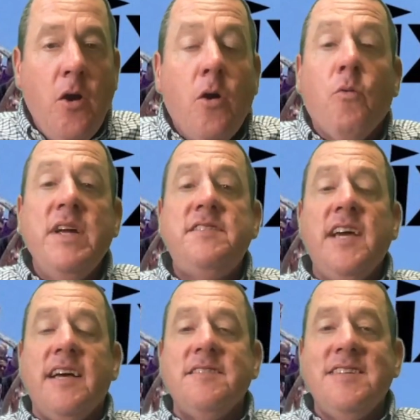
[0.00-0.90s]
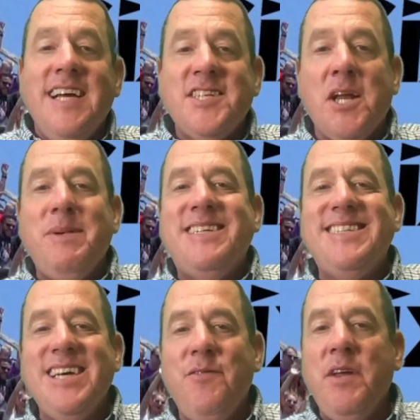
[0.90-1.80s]
Recess, it's gonna be
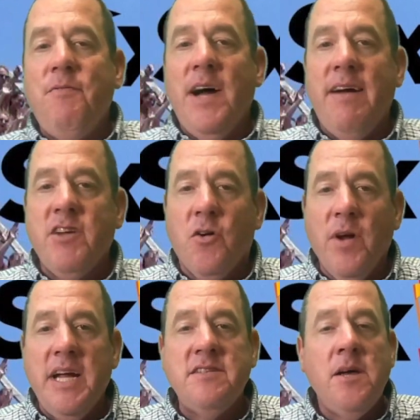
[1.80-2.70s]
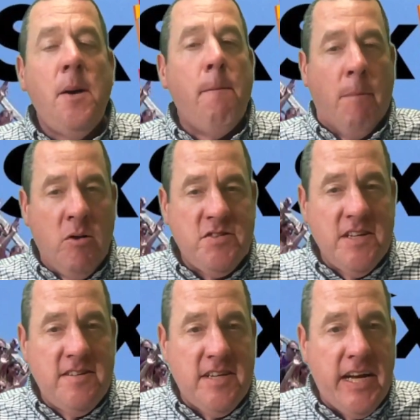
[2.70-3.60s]
75 degrees, mostly
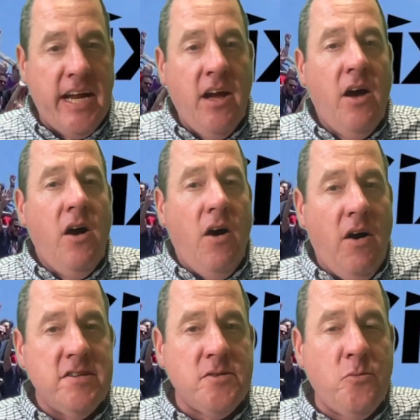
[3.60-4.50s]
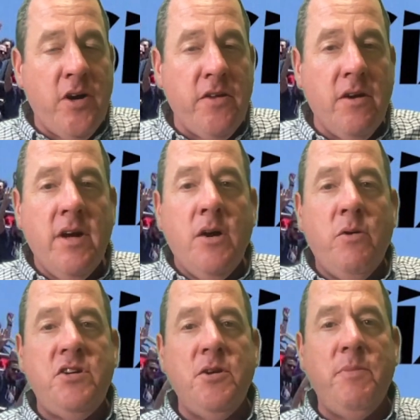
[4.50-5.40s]
sunny, awesome weather. We
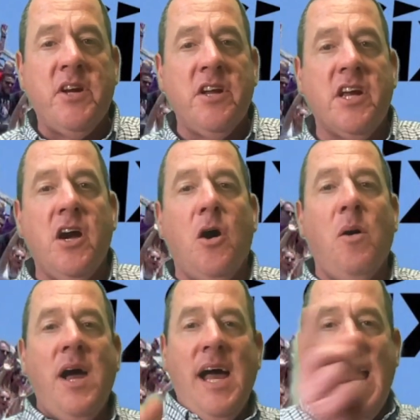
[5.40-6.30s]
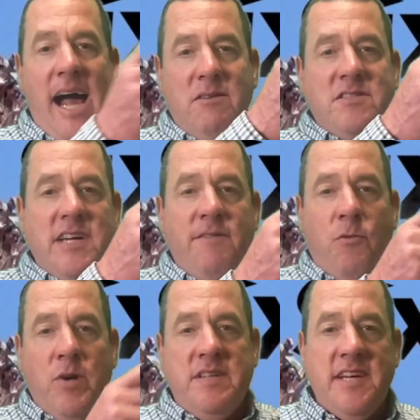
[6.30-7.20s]
should be good to go outside for
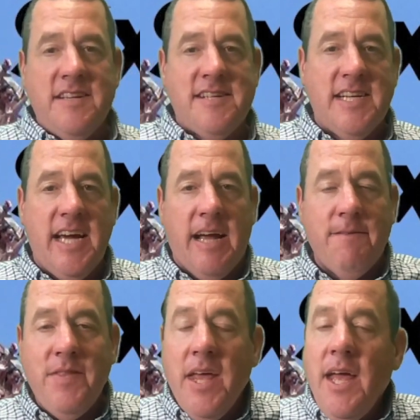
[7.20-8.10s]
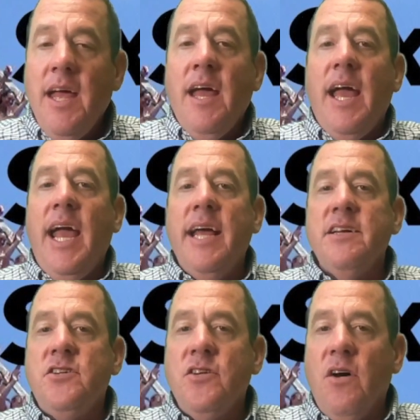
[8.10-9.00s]
recess today. And it
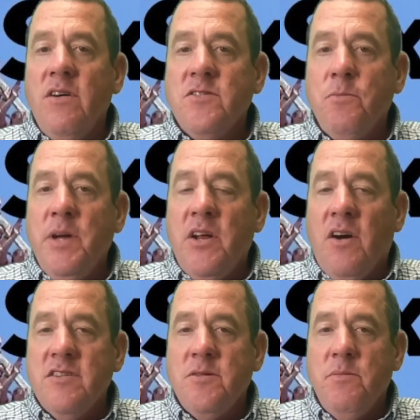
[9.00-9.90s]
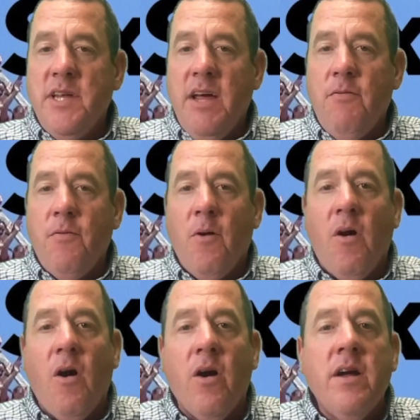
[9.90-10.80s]
should also be an awesome day for
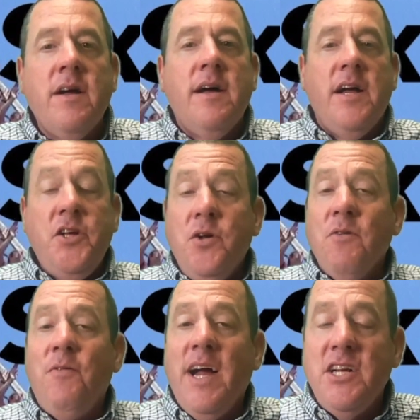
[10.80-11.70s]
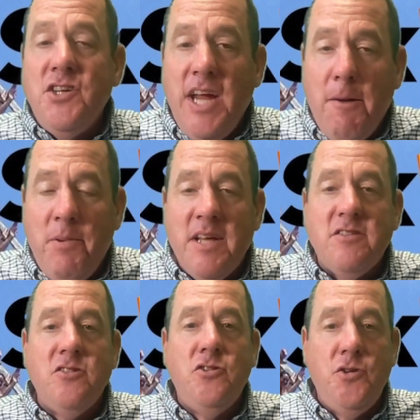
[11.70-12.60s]
our Unified
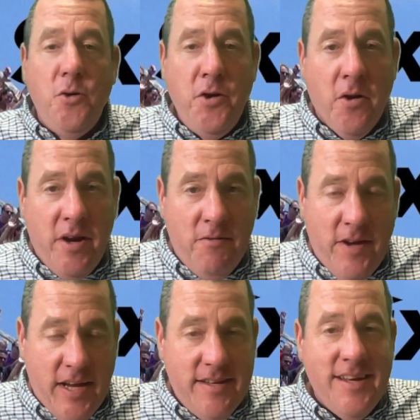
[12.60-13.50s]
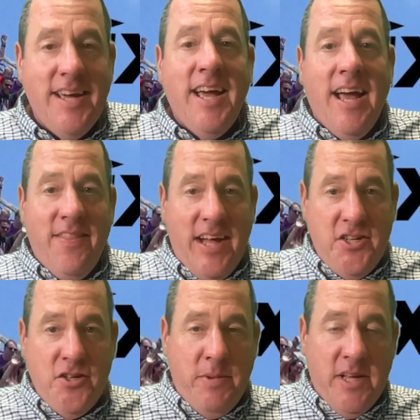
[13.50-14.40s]
Champions Junior event. And that
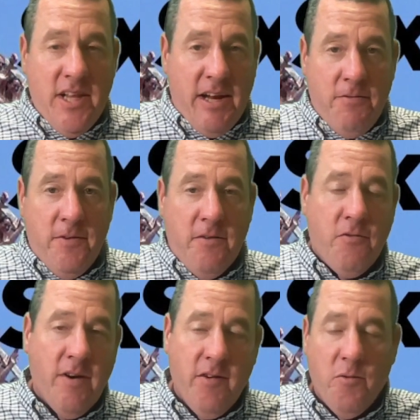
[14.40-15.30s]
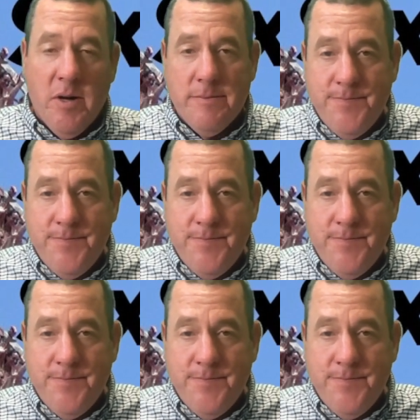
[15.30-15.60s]
should be a lot of fun for everyone.